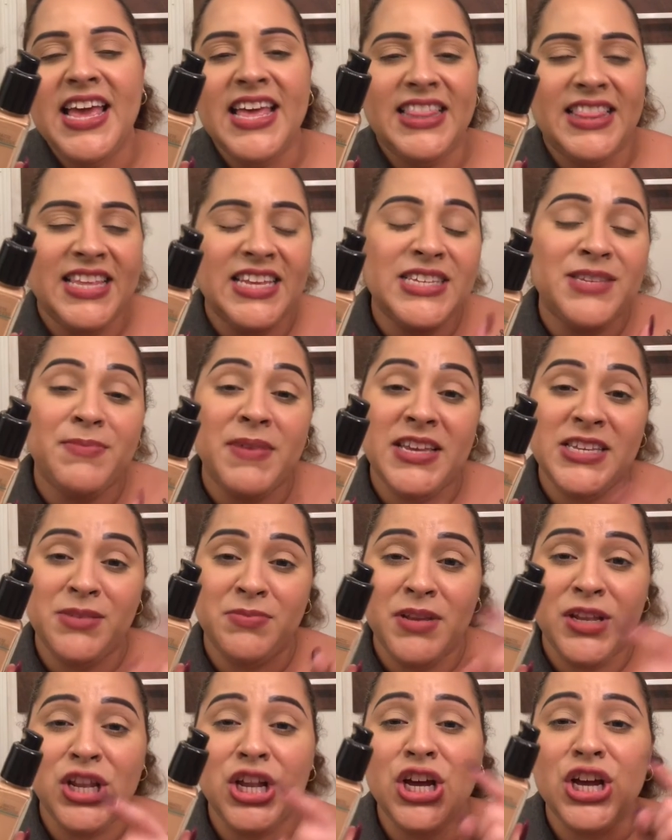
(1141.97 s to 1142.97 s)
This makes
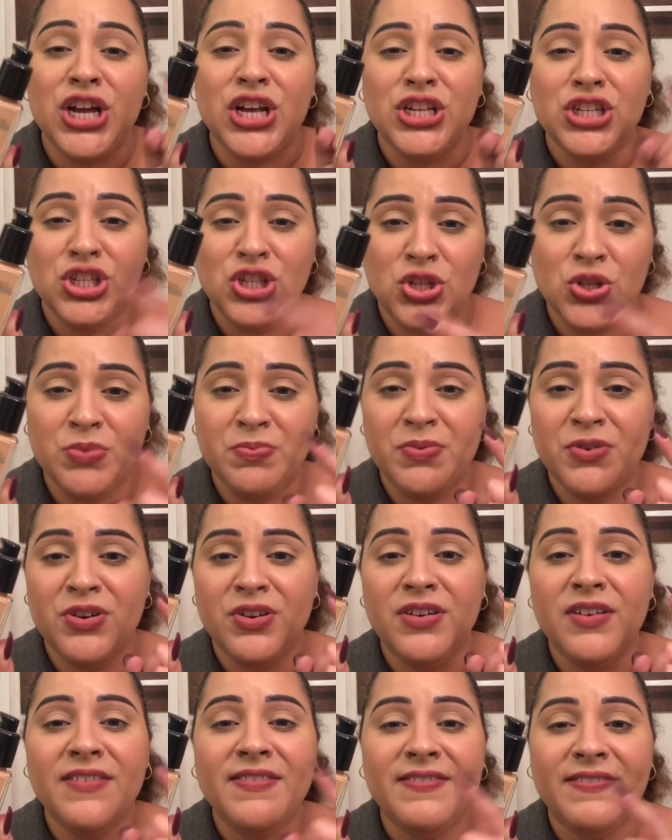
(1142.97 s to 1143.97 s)
me look
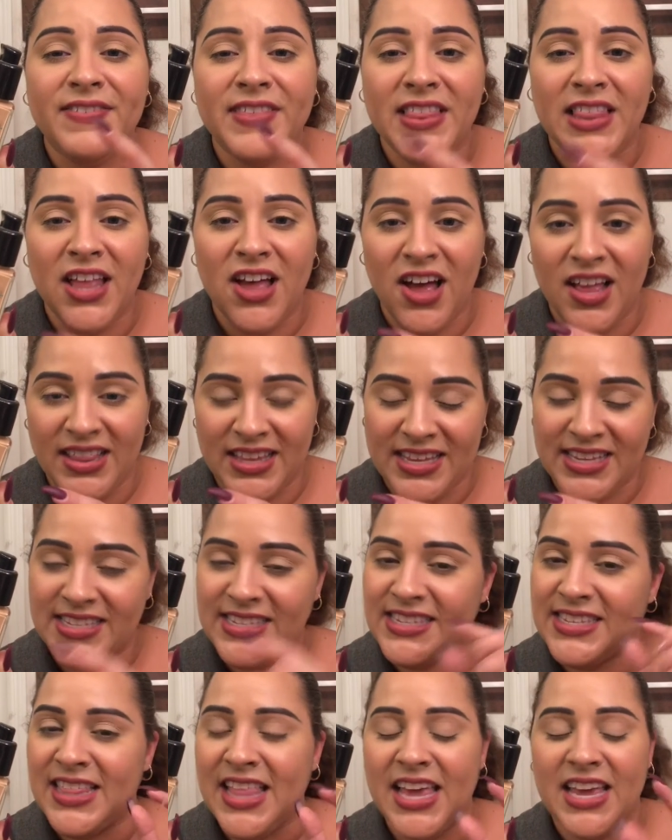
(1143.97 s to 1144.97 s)
super
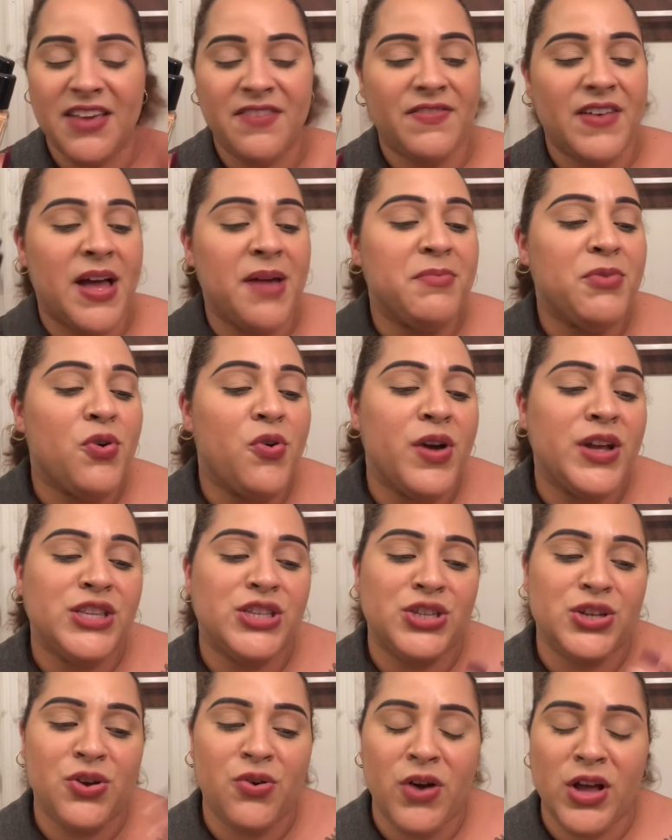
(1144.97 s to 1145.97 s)
flawless. Like if I'm going
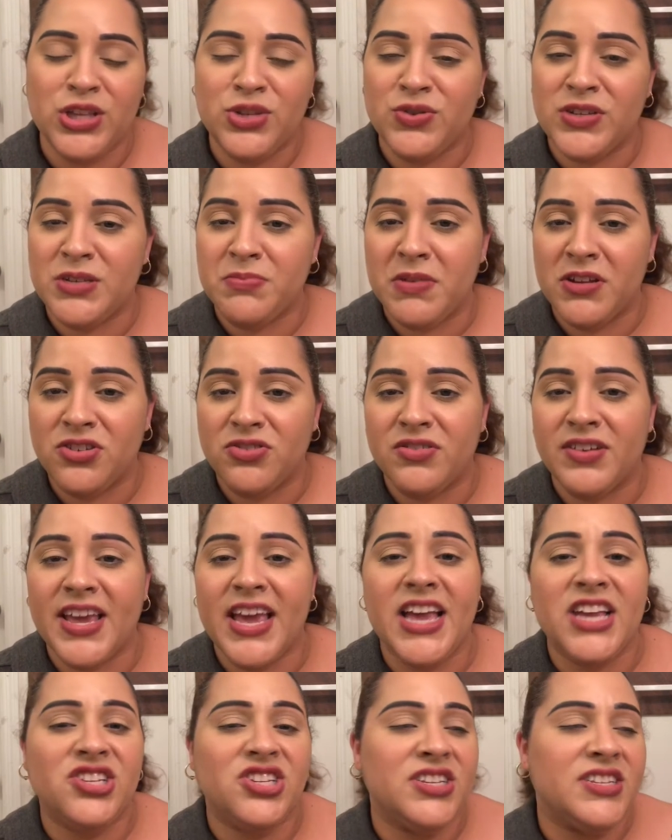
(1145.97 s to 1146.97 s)
to go out to a special
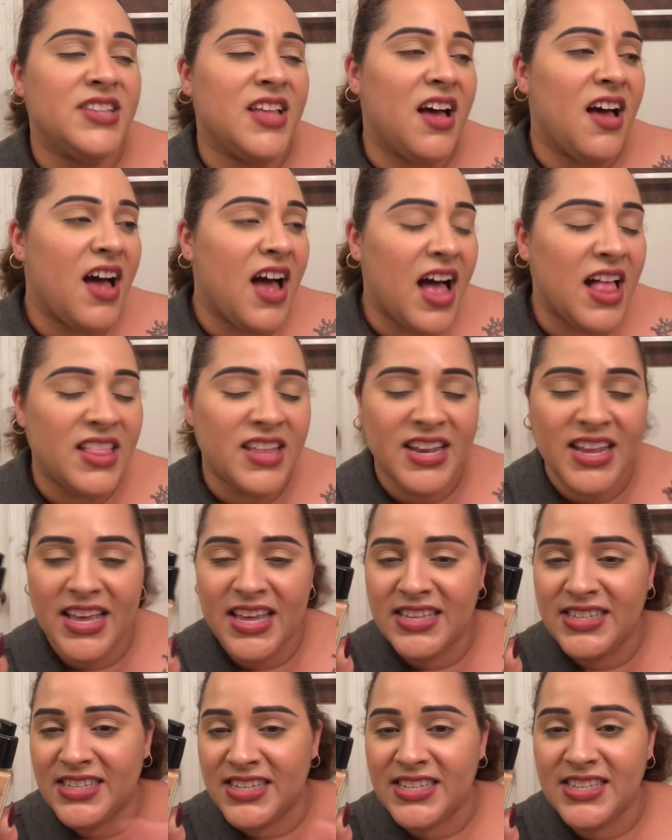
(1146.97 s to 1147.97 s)
occasion, the
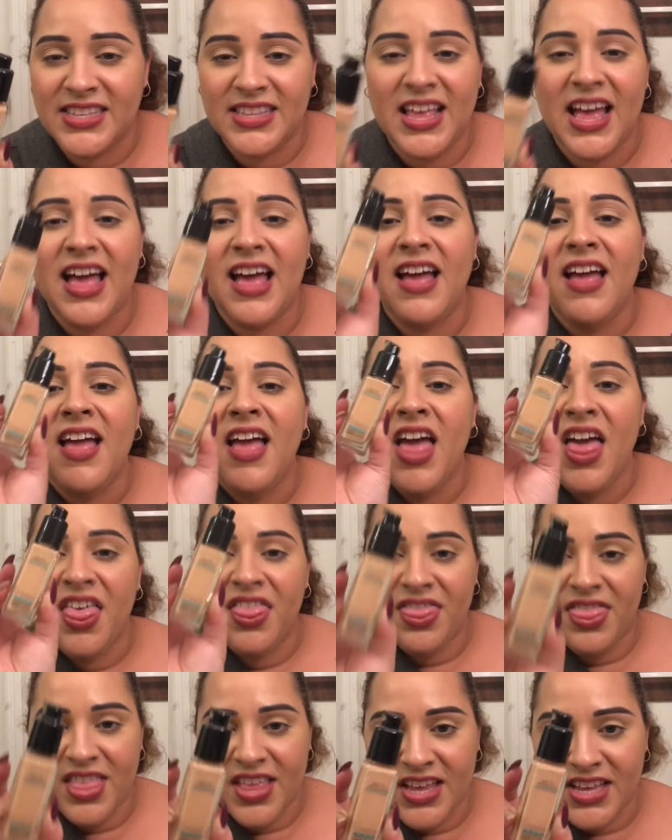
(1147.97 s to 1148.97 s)
holidays, this and that,
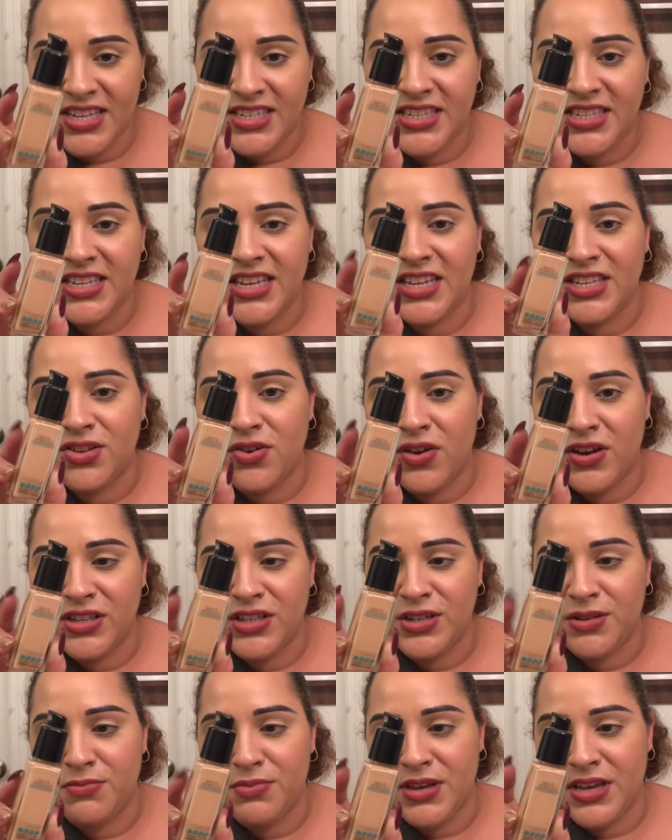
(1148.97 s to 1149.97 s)
this is going
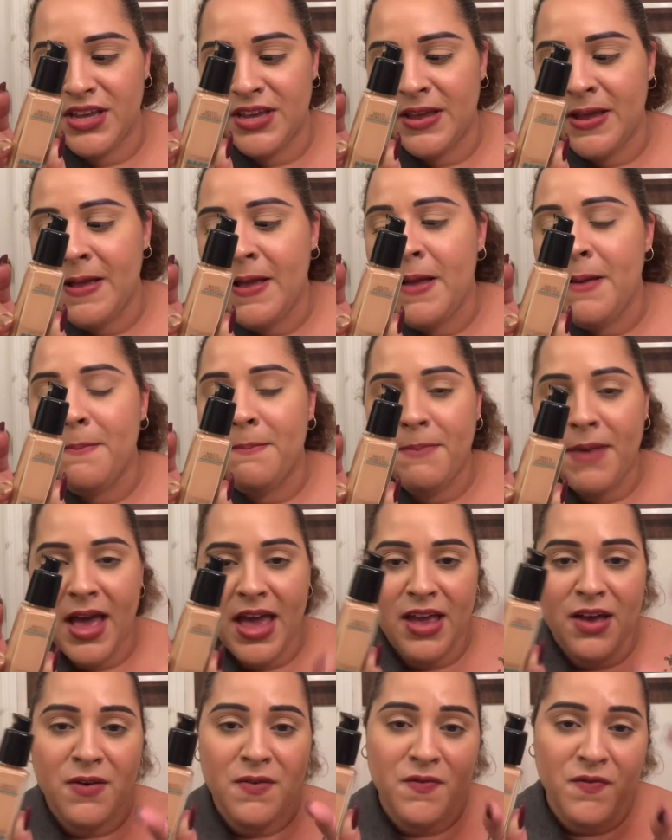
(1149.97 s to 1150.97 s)
to be
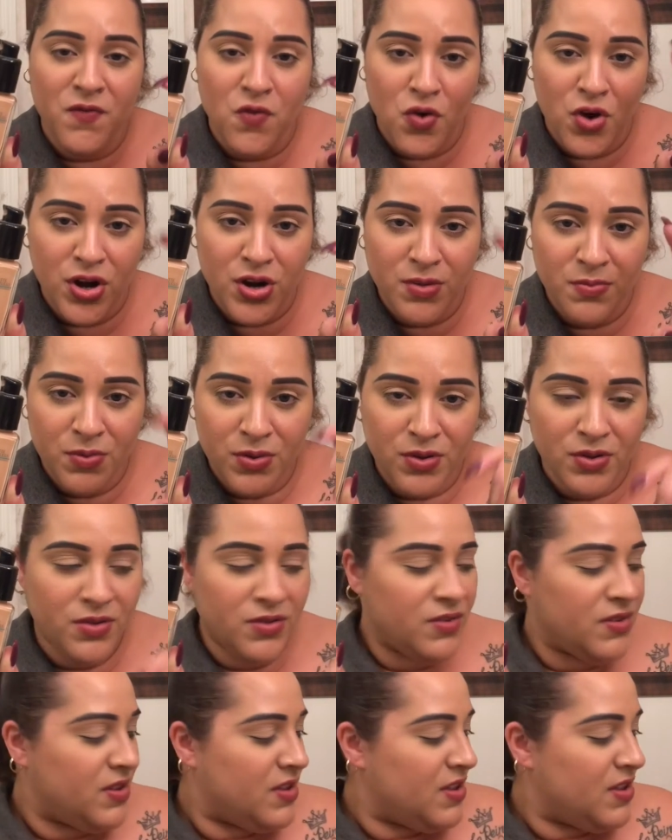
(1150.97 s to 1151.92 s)
my affordable